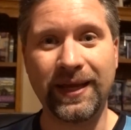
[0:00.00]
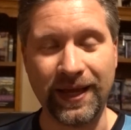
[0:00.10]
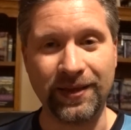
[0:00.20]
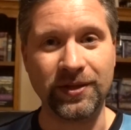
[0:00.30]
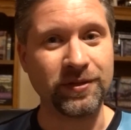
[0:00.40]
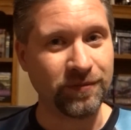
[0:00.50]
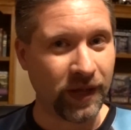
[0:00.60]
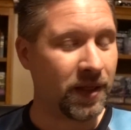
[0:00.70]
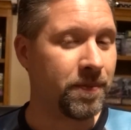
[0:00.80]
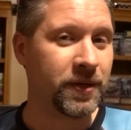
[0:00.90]
in the
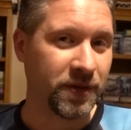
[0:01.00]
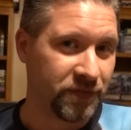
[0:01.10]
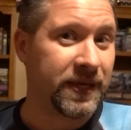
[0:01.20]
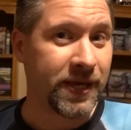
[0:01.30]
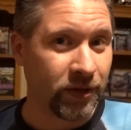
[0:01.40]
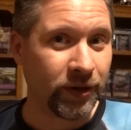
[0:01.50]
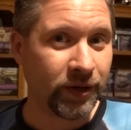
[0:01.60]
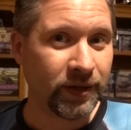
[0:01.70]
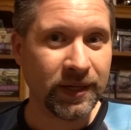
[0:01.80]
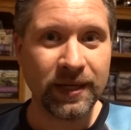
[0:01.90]
development of the
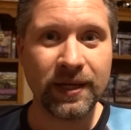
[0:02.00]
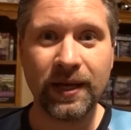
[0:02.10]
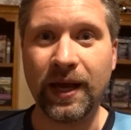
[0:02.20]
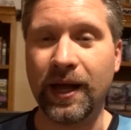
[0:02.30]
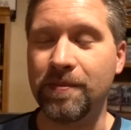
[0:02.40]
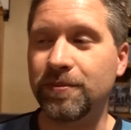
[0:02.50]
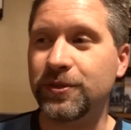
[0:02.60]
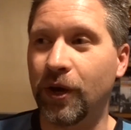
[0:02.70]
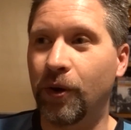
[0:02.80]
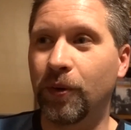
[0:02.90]
healer.
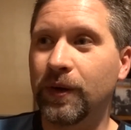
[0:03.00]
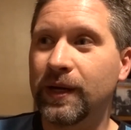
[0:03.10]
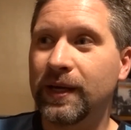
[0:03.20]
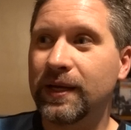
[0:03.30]
So